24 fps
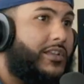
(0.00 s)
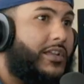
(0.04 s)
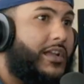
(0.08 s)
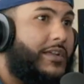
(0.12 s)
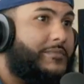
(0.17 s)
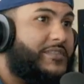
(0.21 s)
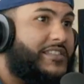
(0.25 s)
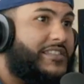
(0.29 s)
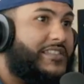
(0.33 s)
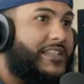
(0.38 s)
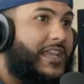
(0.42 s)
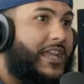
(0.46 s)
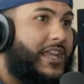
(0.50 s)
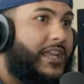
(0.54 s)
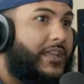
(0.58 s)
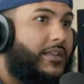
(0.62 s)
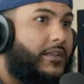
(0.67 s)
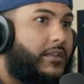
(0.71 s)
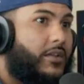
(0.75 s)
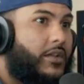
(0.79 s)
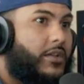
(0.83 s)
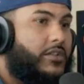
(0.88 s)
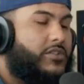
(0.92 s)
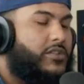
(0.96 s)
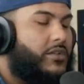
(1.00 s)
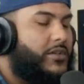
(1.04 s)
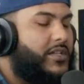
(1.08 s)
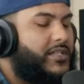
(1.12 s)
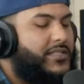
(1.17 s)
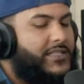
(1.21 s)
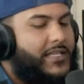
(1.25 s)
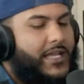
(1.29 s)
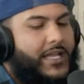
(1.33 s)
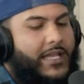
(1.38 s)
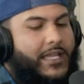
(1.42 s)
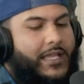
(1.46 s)
You know what I'm saying? So
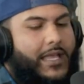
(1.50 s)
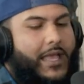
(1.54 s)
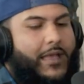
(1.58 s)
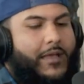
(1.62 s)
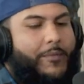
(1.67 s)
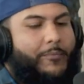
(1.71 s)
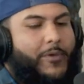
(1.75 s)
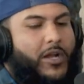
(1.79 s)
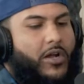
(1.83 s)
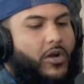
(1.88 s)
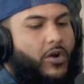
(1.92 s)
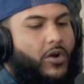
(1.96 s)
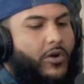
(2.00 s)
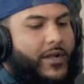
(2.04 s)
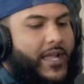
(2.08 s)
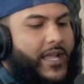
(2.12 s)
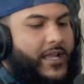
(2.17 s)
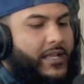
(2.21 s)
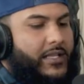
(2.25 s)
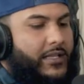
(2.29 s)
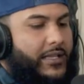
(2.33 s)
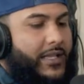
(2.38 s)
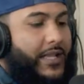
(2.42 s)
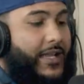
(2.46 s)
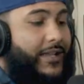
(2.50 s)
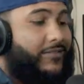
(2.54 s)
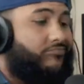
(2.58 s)
he said, yeah, I'm gonna go hit a